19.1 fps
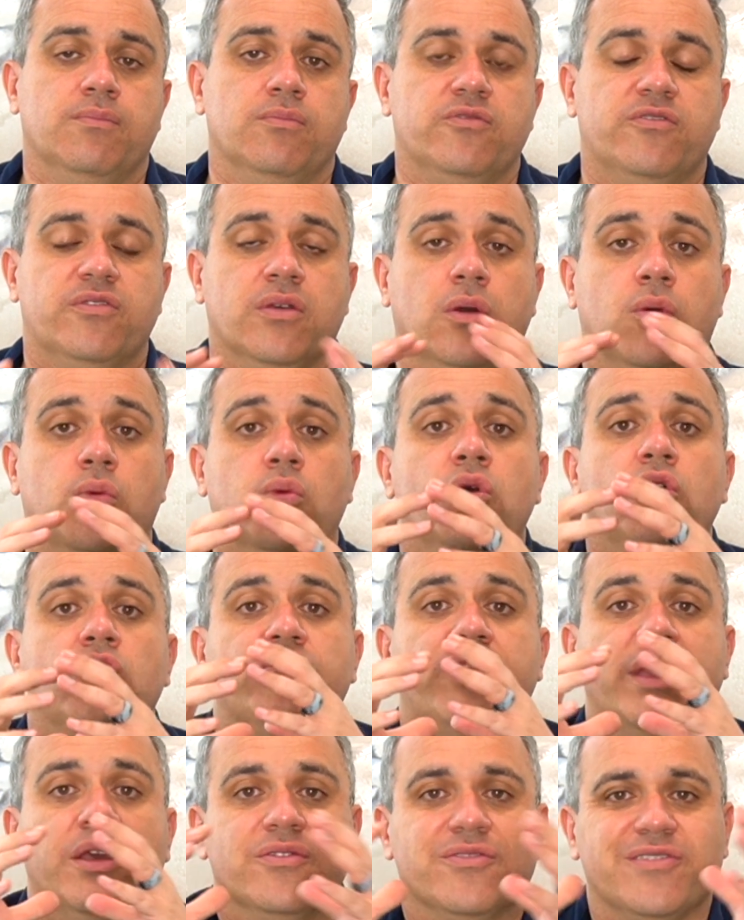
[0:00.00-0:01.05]
So
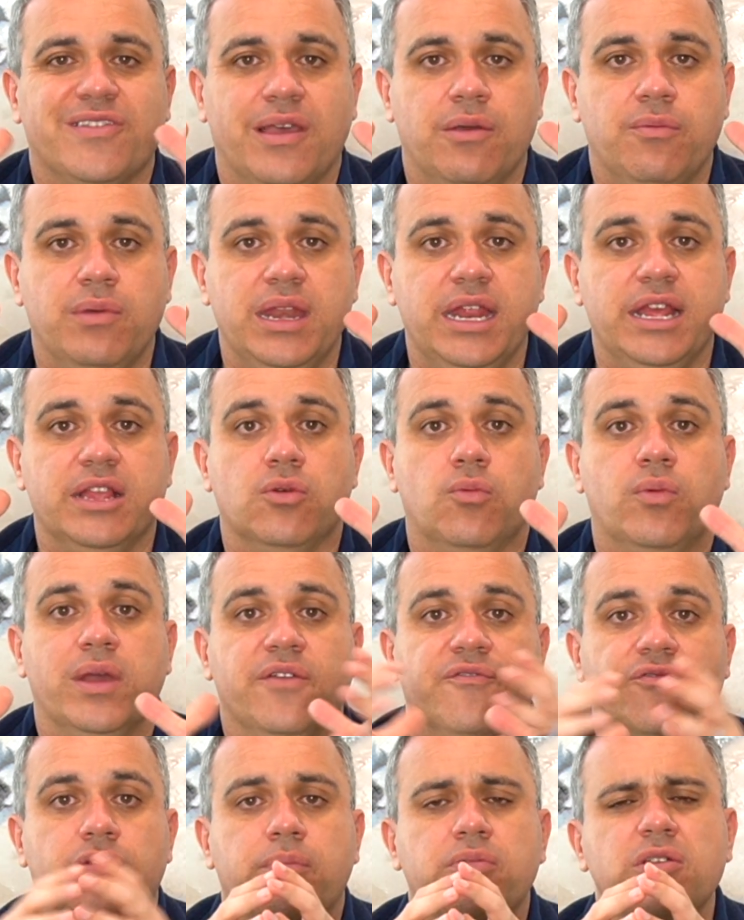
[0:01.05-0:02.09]
they say we need to
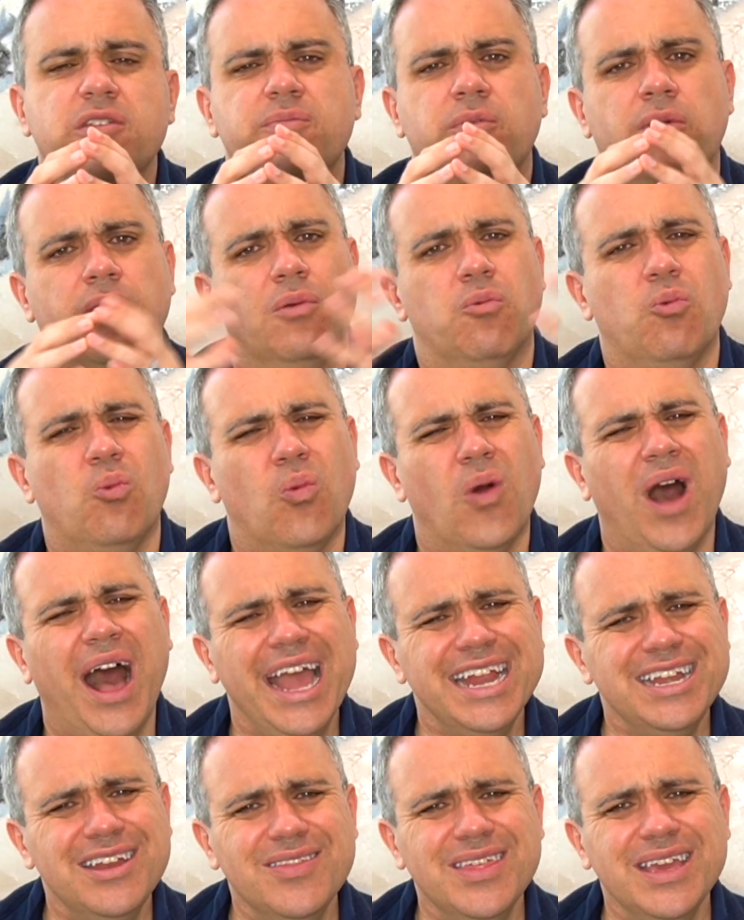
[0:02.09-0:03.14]
wait for a police report. And
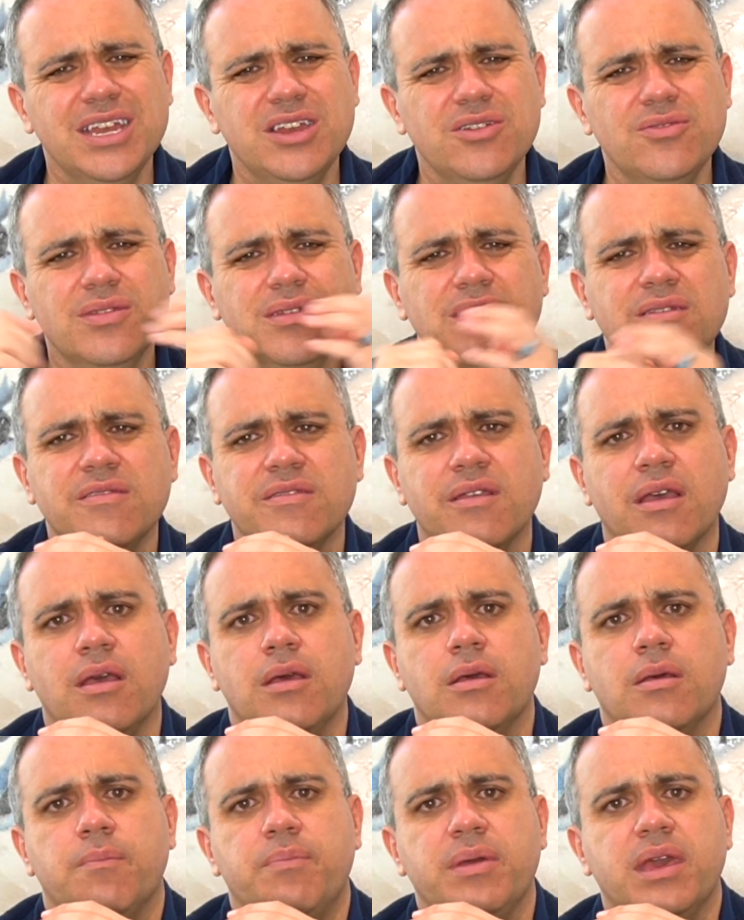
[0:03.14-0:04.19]
why do they do this?
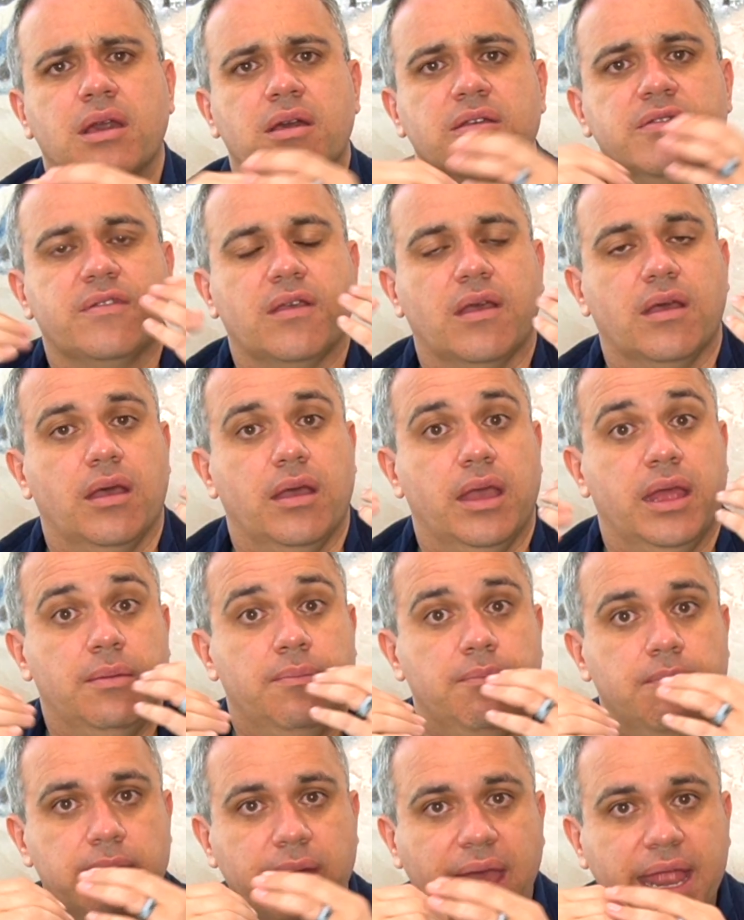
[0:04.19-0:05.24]
Because
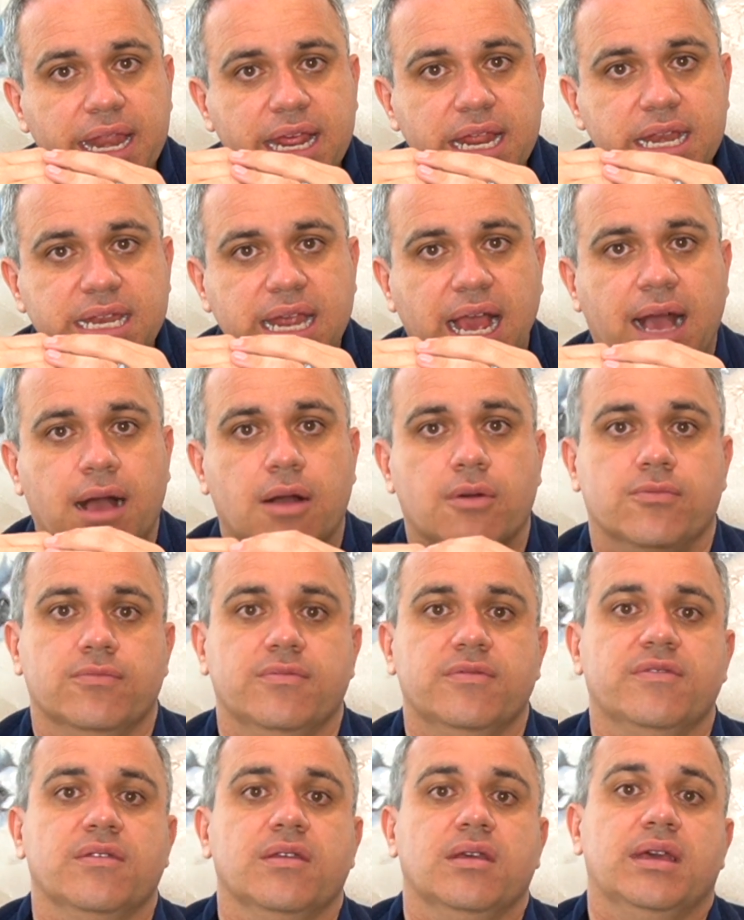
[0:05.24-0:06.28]
in many
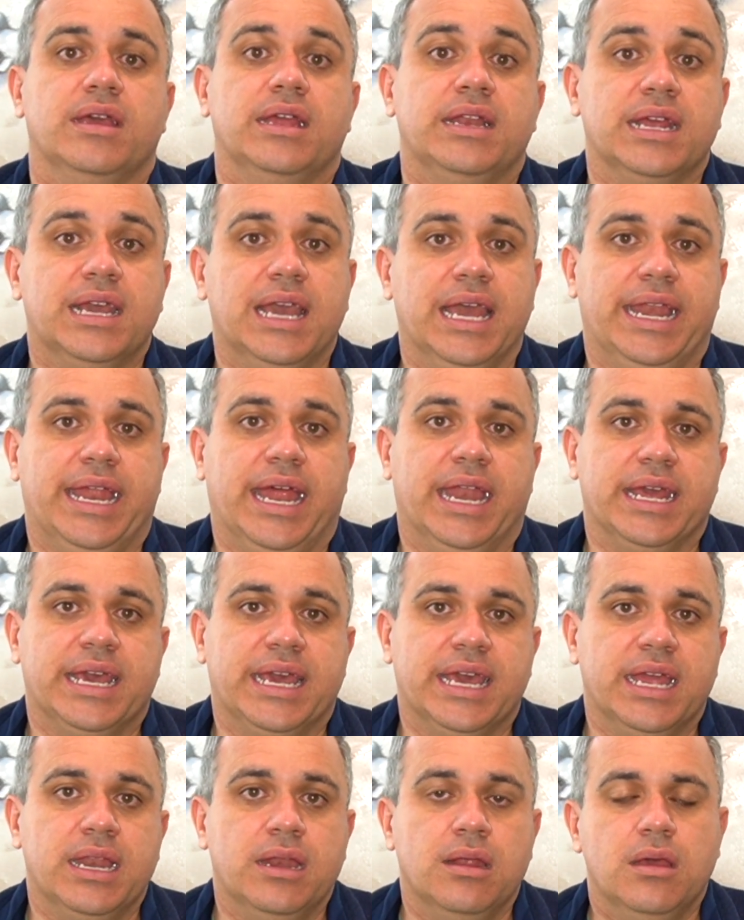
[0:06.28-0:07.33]
towns in
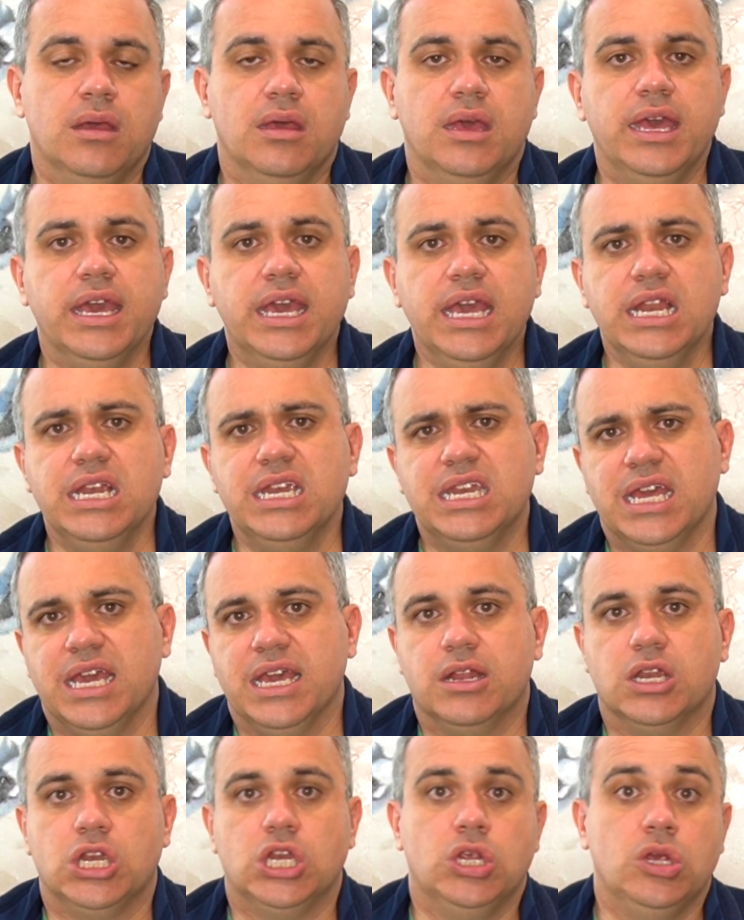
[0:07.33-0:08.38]
Connecticut, it can
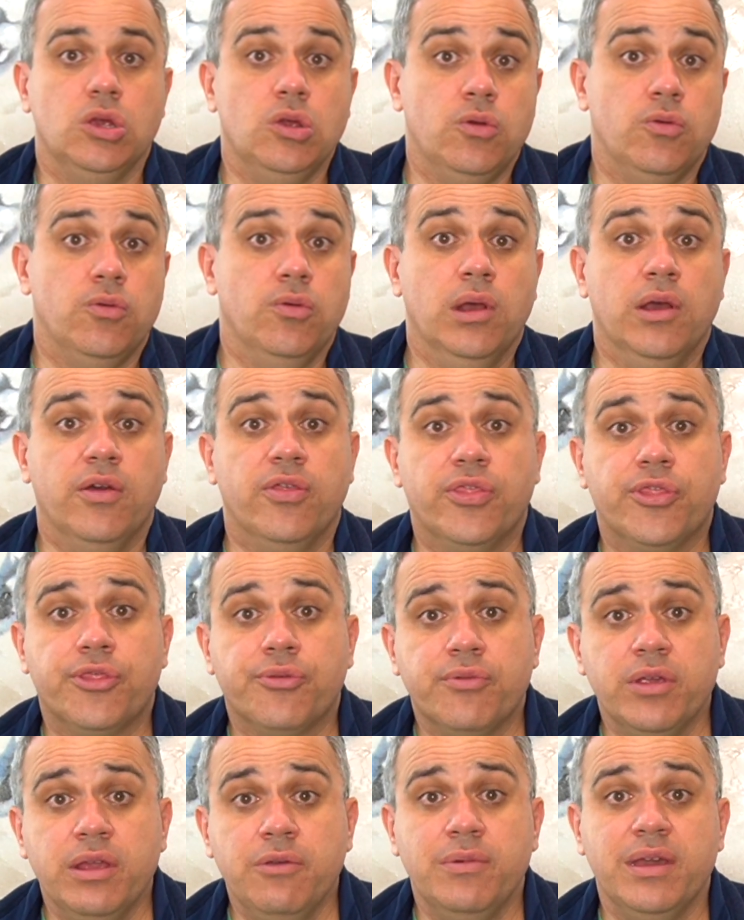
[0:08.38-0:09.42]
take
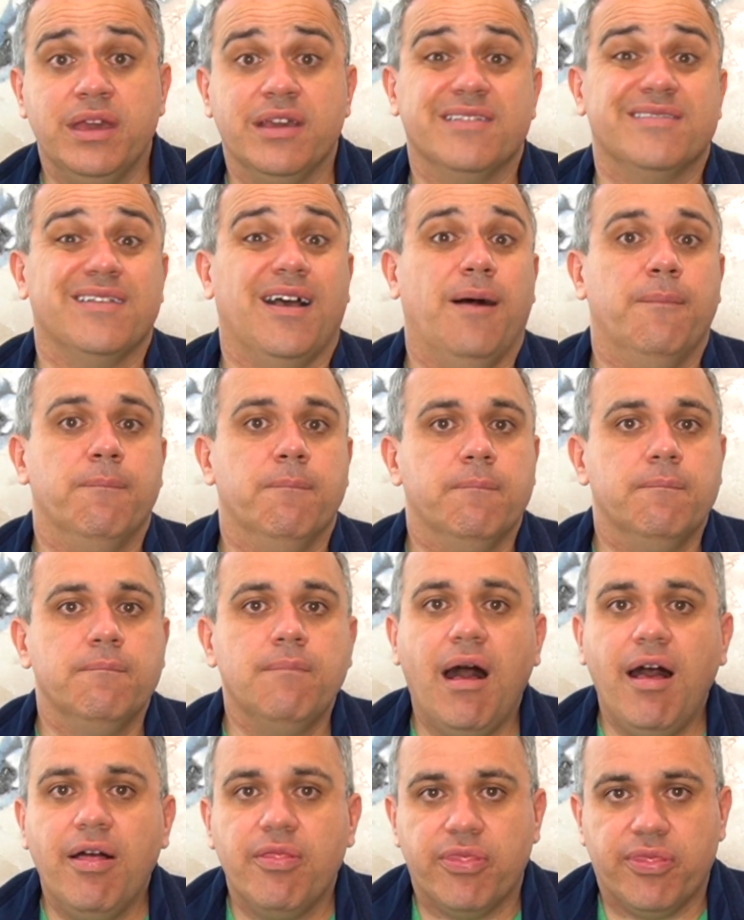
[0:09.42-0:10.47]
2-3 weeks, a
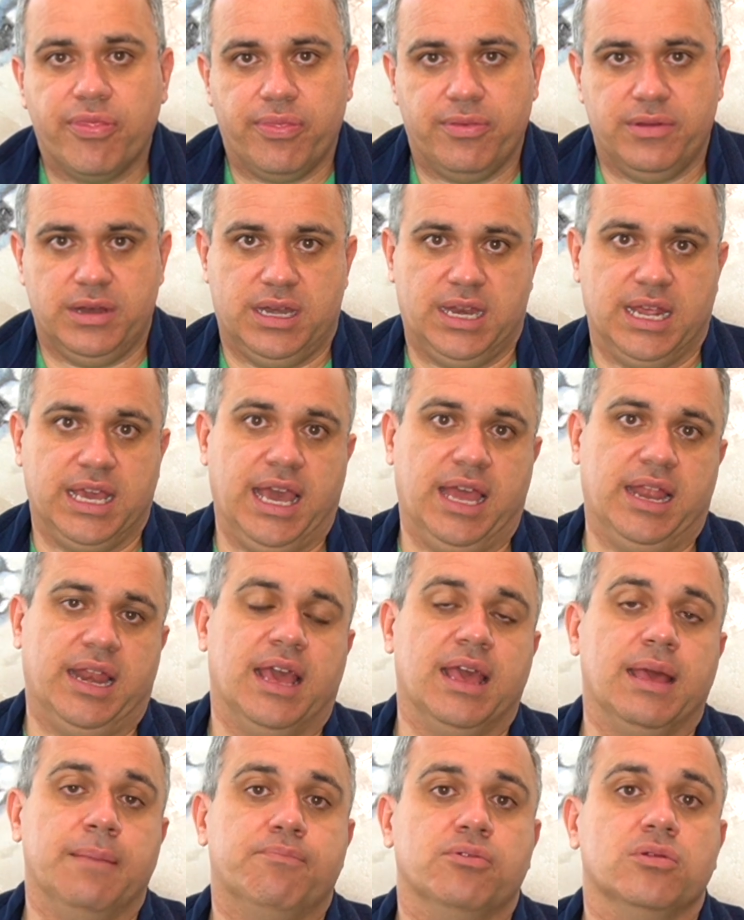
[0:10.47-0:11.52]
month to get
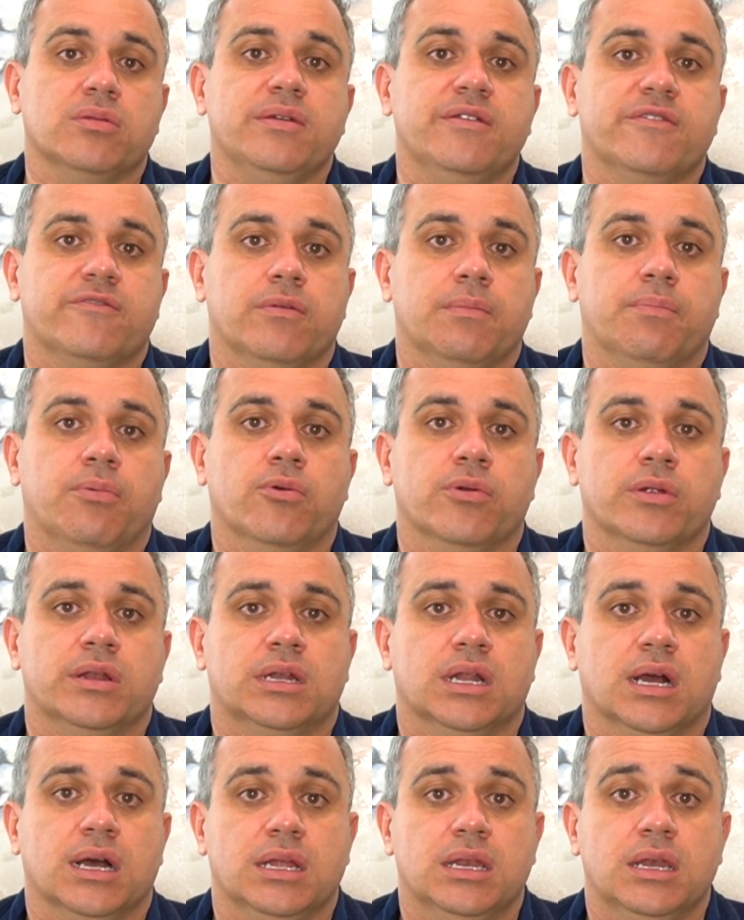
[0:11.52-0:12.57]
a police report
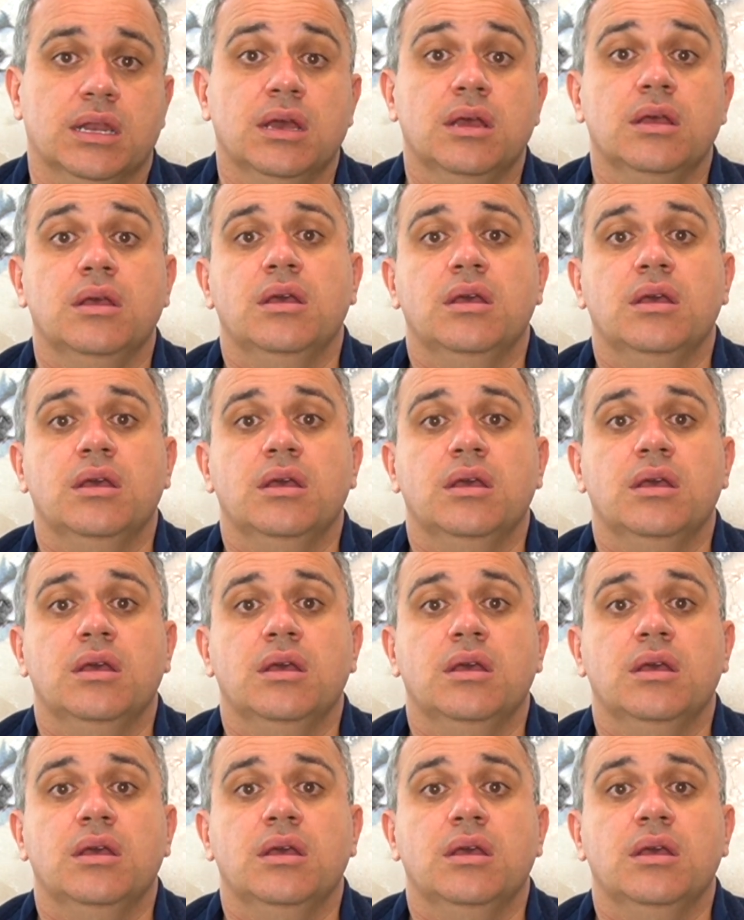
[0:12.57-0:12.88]
done.